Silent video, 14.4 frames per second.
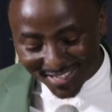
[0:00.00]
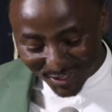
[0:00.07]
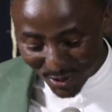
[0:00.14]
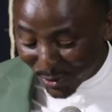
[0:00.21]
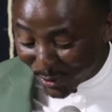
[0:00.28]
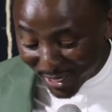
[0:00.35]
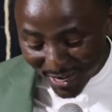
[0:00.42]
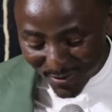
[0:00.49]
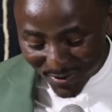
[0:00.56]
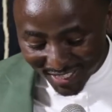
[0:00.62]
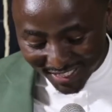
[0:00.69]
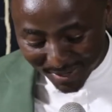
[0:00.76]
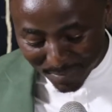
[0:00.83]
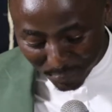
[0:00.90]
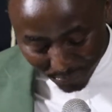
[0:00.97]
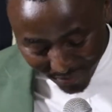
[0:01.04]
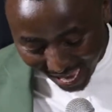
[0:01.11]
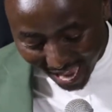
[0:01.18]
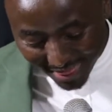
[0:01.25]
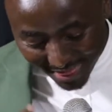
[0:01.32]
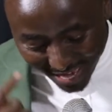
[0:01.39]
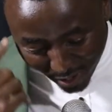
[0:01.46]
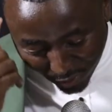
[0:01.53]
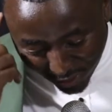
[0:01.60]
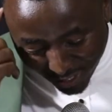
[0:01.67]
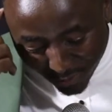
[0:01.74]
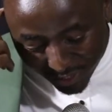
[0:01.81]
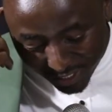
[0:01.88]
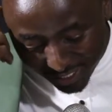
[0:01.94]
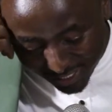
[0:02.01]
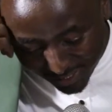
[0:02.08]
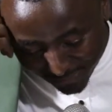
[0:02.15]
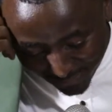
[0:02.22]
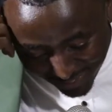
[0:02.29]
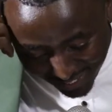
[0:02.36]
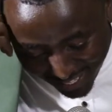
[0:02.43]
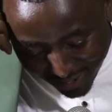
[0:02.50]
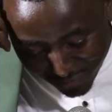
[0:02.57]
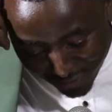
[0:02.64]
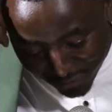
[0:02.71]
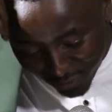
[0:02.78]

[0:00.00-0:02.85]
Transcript: So you didn't wish him. I think I wouldn't wish David